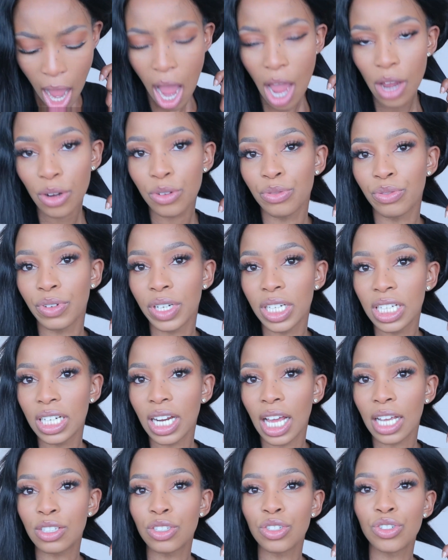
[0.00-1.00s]
I'd really
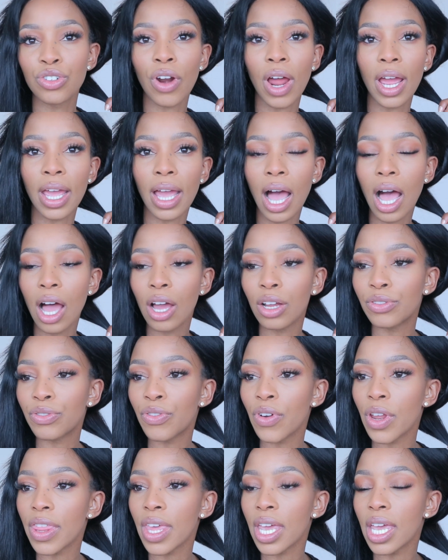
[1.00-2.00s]
like to try out
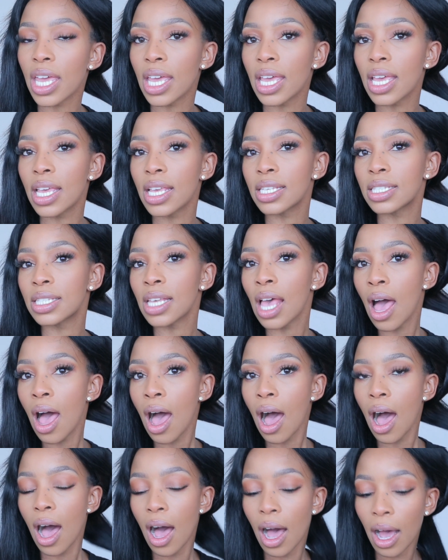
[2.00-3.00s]
for this,
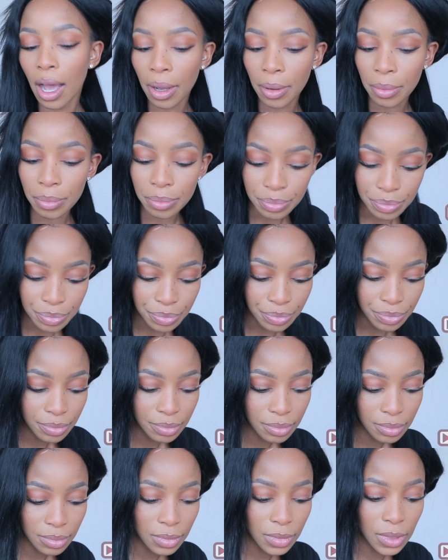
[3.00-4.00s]

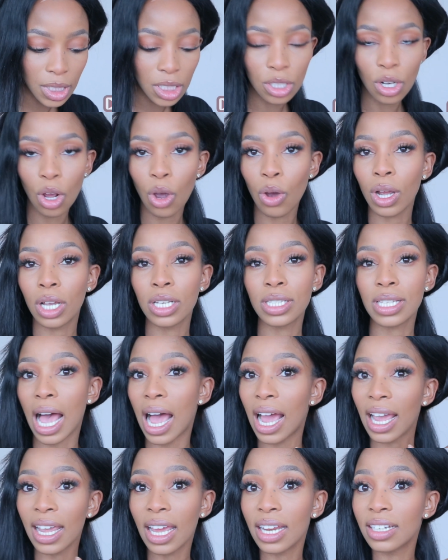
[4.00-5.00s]
you know, because
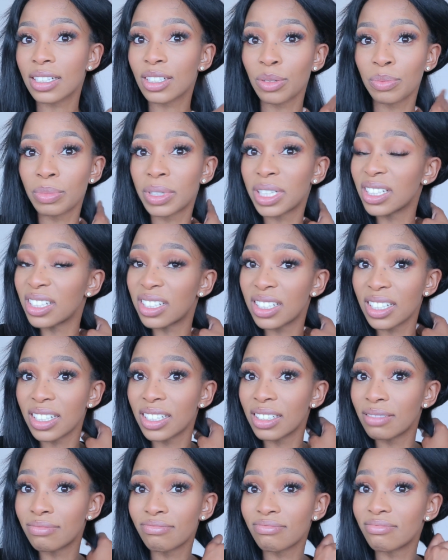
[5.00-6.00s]
I had
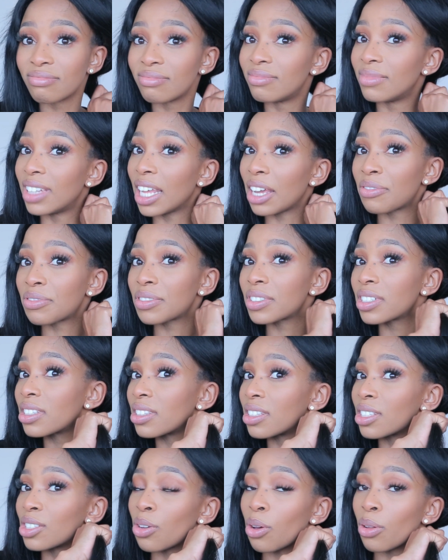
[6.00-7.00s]
completely
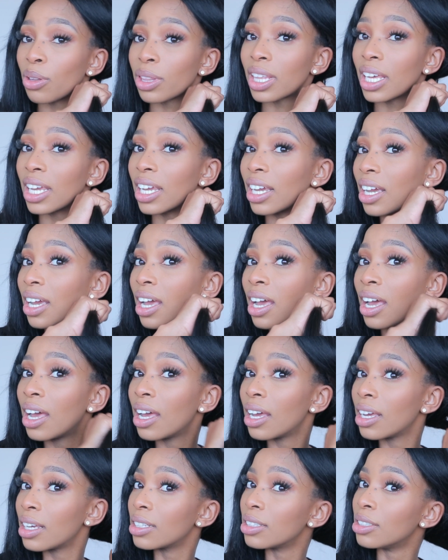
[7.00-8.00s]
left this whole thing,
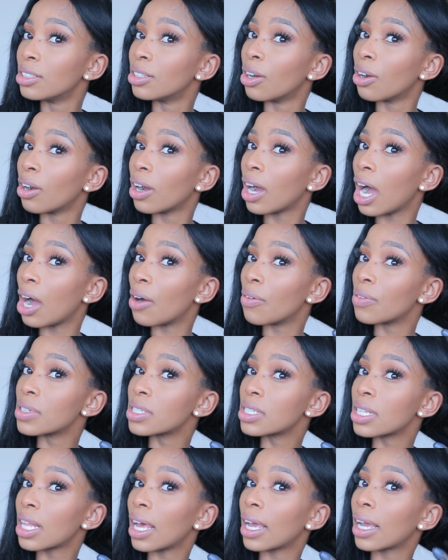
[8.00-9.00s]
you know. I
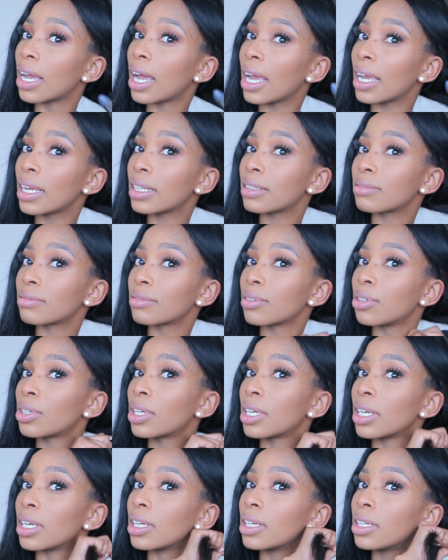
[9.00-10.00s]
was like,
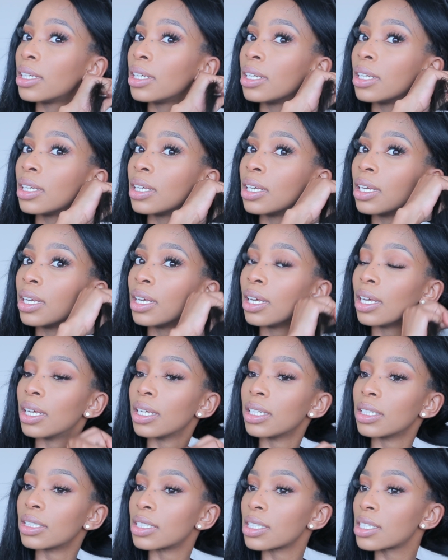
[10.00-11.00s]
okay,
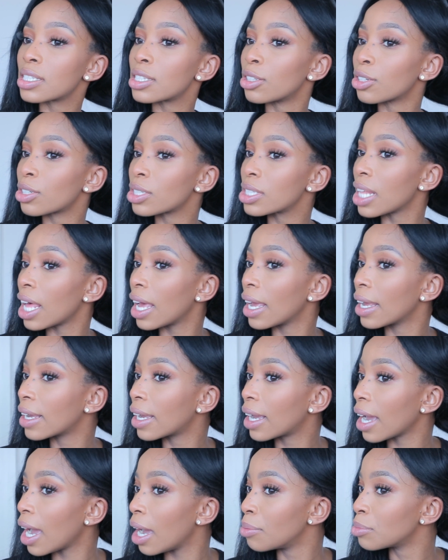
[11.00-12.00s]
it just looks
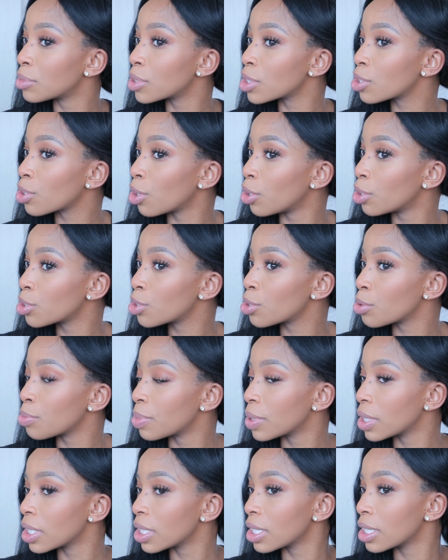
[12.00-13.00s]
like I'm just going to
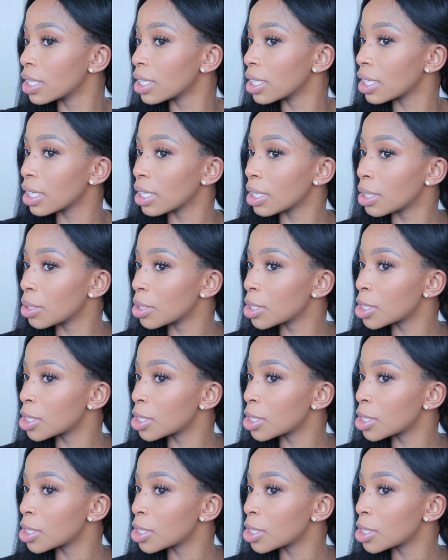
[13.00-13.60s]
be,